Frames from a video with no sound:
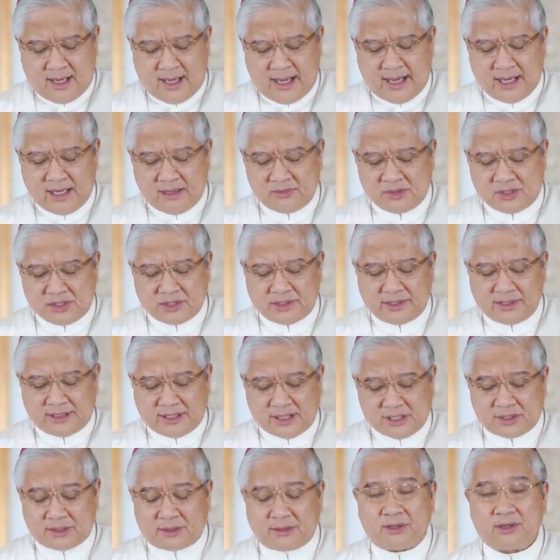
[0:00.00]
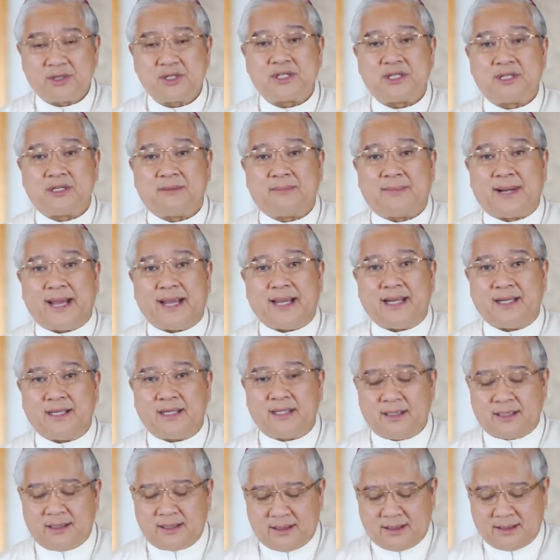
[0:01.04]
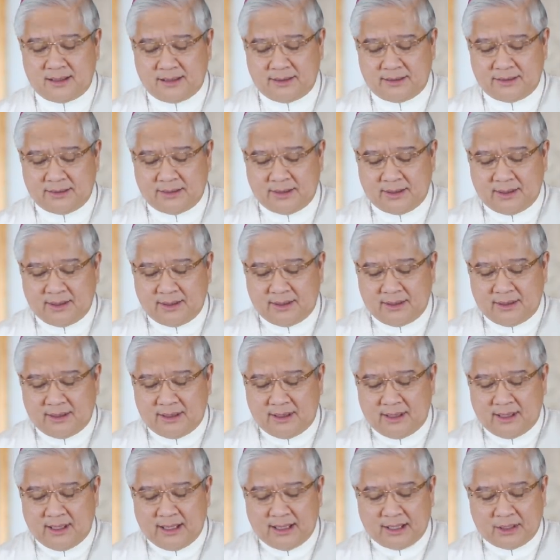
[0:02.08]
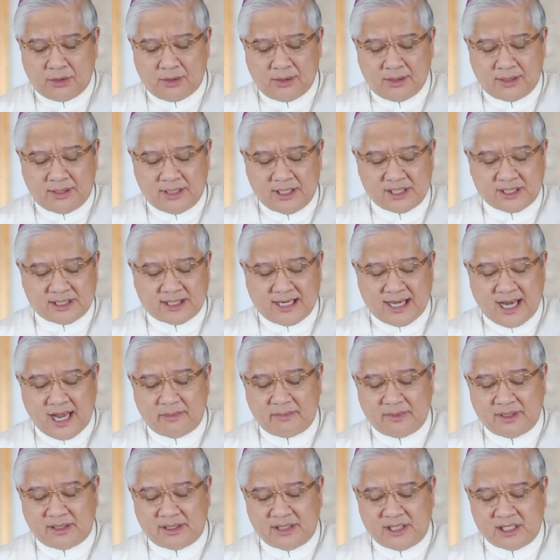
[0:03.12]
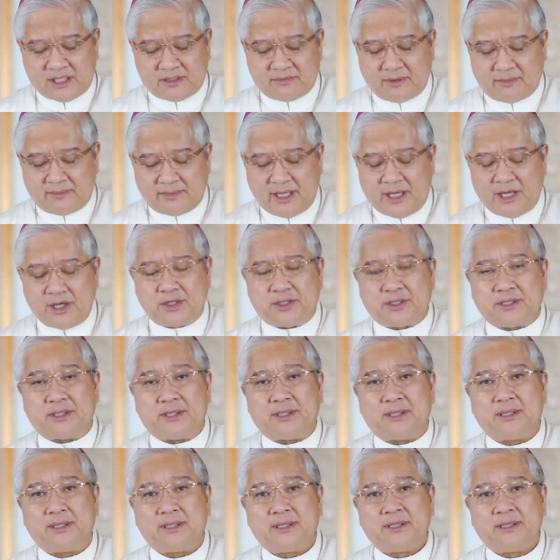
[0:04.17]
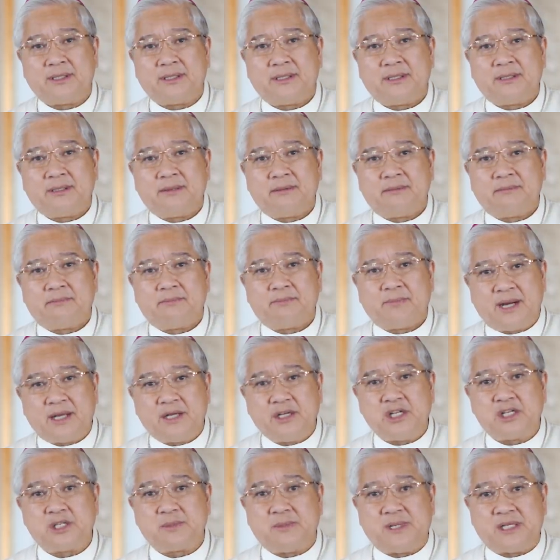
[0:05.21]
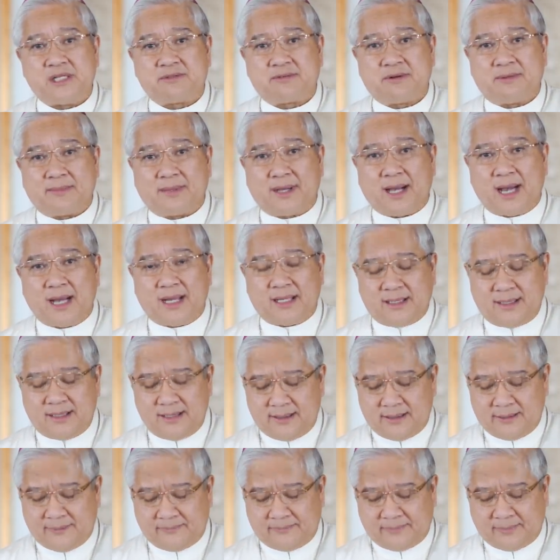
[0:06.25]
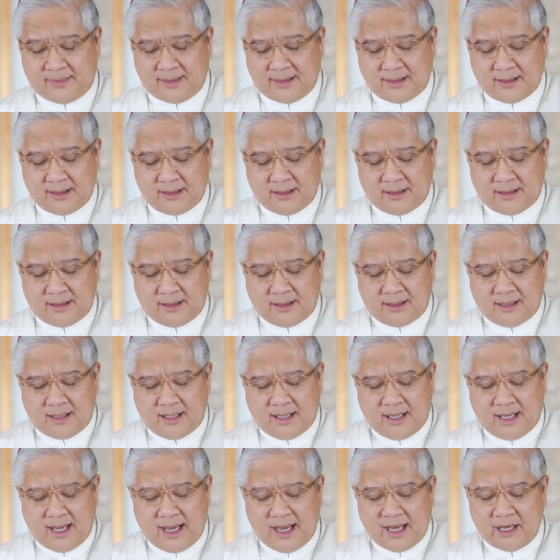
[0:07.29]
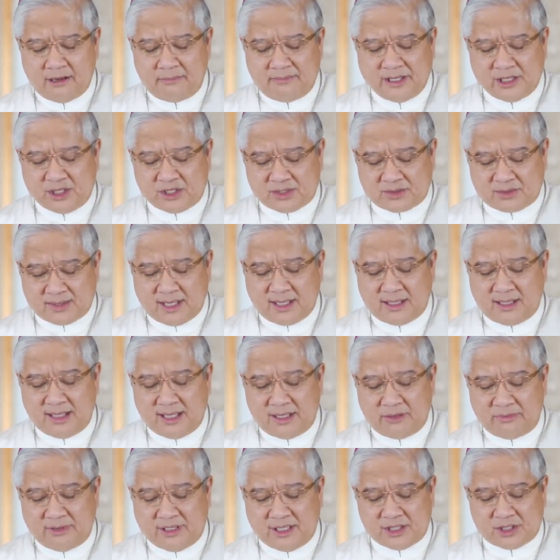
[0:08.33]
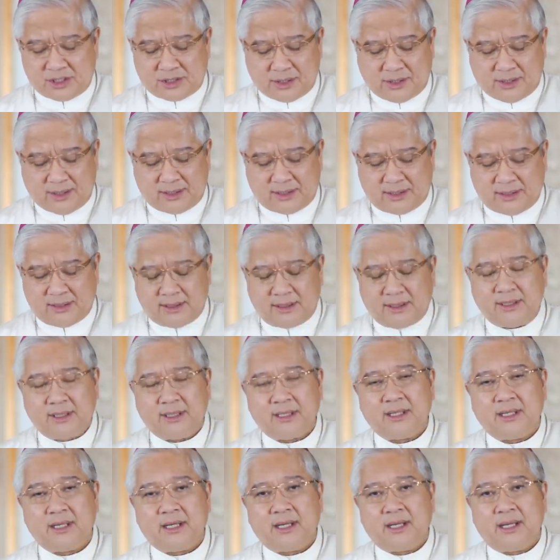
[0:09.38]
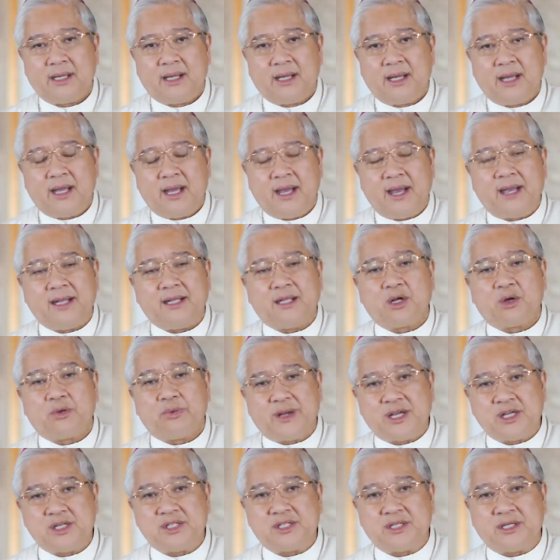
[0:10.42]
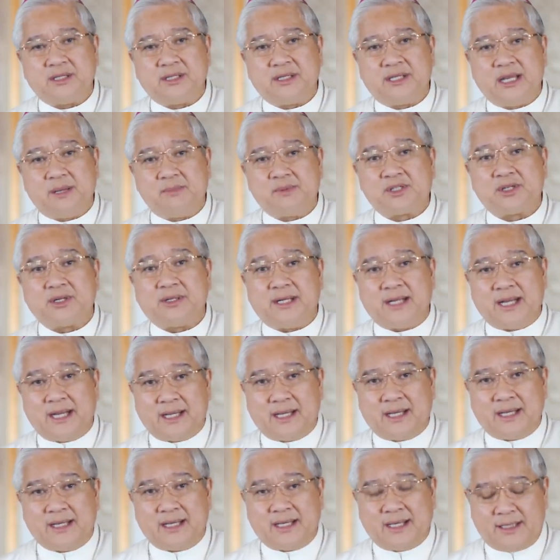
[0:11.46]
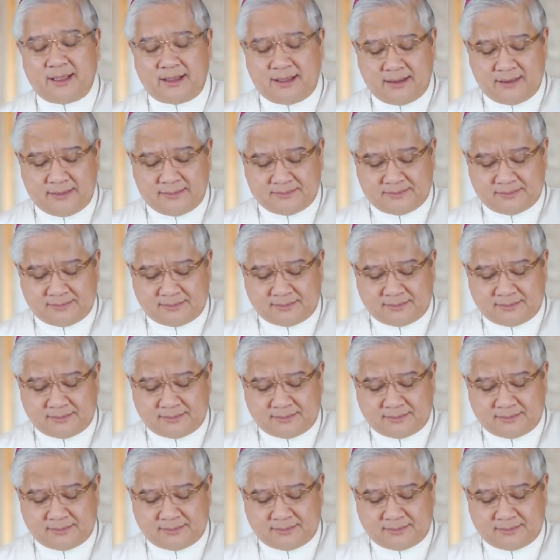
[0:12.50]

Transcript: I am sure it has crossed your mind. Are all these calamities from nature punishments from God? I have been struggling with this thought, and the question keeps on lingering.